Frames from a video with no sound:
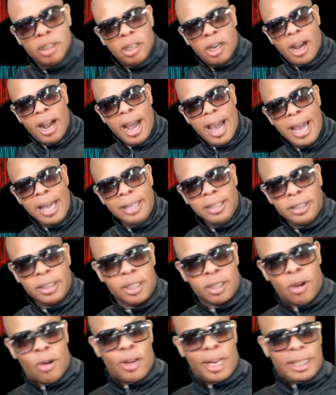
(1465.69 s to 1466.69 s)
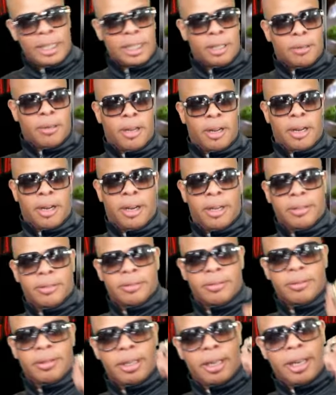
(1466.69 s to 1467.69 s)
All right, just go like this.
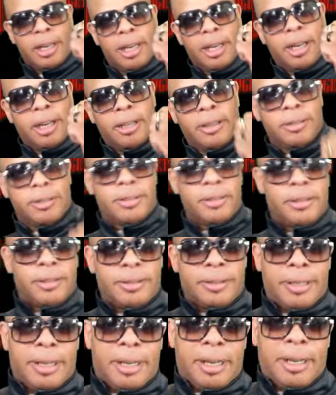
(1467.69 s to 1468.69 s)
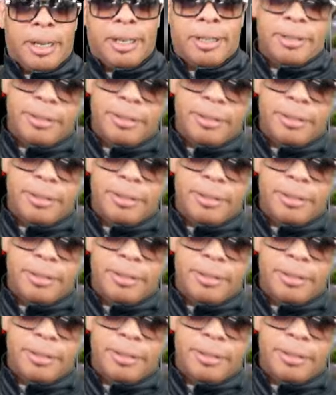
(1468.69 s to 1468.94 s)
Eh, eh,